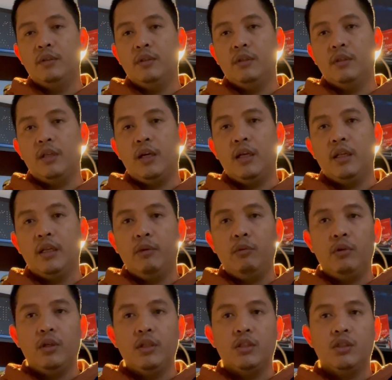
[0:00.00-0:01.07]
then
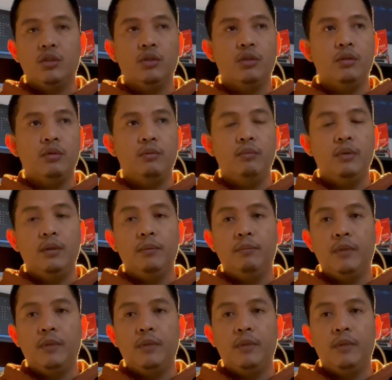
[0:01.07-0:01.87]
it should be